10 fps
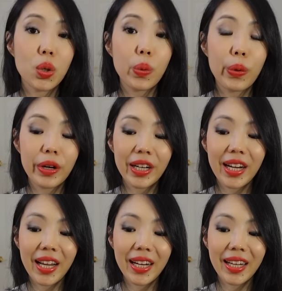
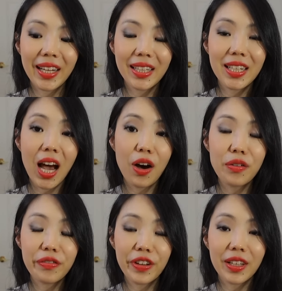Coordinated
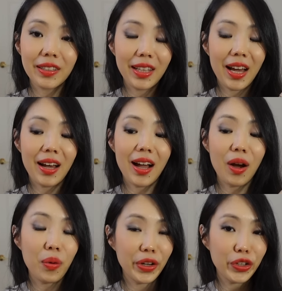outfit that
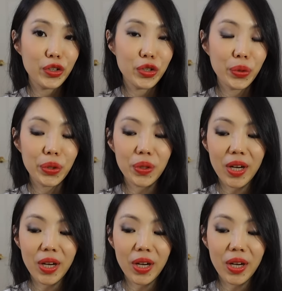I wanted to show you